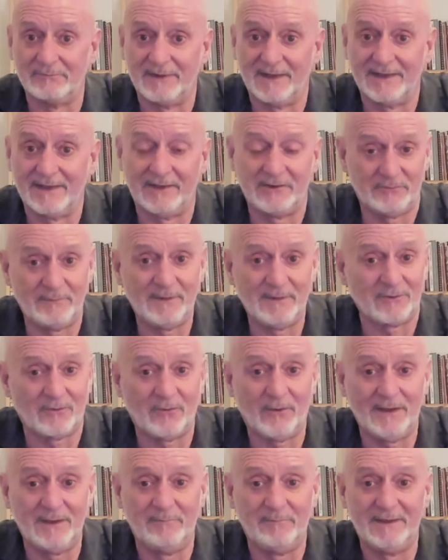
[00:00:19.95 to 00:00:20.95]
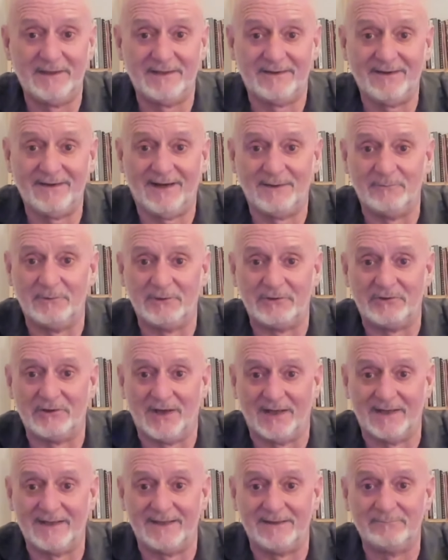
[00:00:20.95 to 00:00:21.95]
and I spent quite a bit of time with
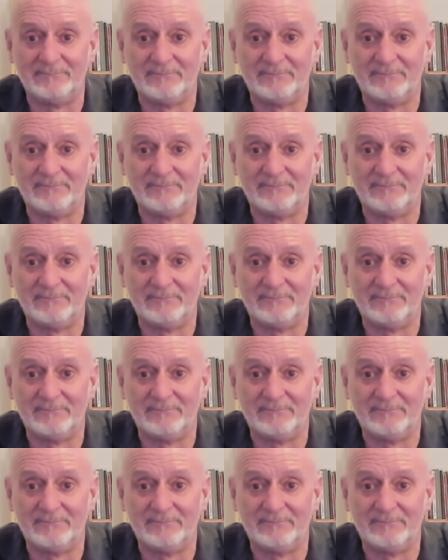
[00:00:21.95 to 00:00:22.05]
Johnny.